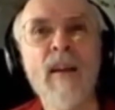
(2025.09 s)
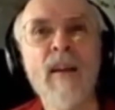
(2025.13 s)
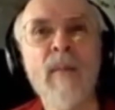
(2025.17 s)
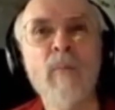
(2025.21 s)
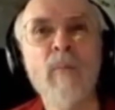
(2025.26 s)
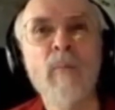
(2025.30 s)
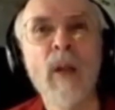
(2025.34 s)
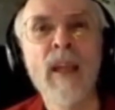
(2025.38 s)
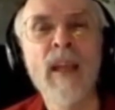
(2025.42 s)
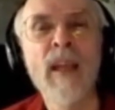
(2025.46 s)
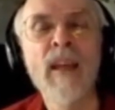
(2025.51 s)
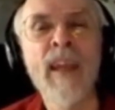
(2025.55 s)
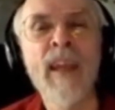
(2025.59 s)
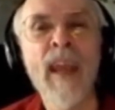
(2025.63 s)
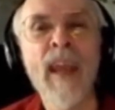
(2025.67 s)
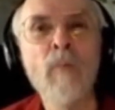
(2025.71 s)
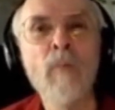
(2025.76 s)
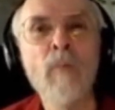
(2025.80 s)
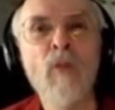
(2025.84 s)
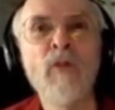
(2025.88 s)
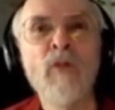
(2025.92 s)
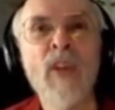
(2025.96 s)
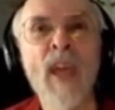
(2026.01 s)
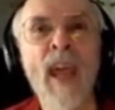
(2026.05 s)
play a game
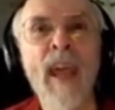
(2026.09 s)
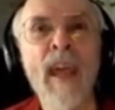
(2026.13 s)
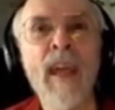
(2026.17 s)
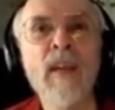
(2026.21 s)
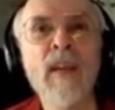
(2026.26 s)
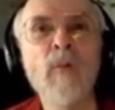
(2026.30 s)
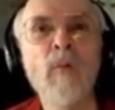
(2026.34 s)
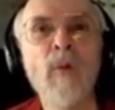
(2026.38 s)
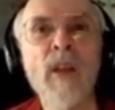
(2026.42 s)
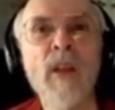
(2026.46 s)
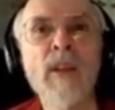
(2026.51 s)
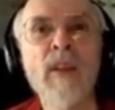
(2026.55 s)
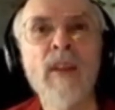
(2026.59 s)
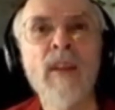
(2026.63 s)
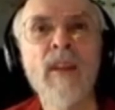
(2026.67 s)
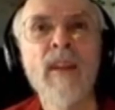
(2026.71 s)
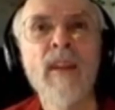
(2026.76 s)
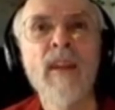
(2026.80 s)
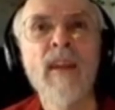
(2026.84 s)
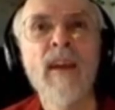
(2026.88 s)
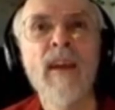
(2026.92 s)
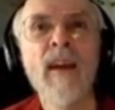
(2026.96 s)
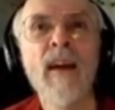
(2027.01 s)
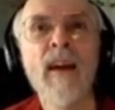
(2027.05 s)
of tag with
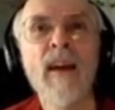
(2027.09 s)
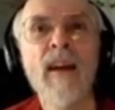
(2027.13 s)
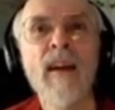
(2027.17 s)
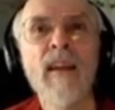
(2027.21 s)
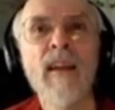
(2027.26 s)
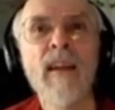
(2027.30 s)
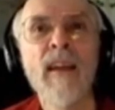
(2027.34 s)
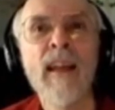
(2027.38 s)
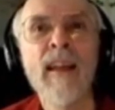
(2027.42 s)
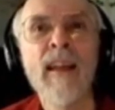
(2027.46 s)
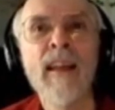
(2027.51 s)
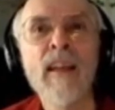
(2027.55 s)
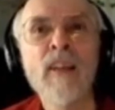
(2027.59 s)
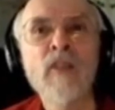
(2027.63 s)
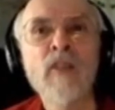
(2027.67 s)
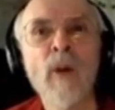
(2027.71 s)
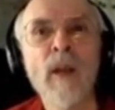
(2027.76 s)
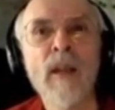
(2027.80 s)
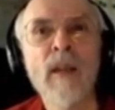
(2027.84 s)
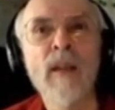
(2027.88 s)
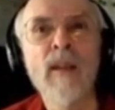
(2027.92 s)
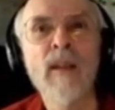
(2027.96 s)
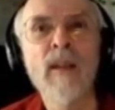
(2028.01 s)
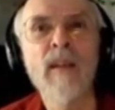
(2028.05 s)

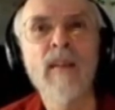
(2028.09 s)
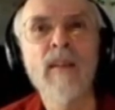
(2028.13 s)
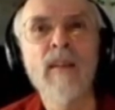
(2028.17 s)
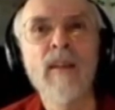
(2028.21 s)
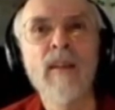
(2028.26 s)
electric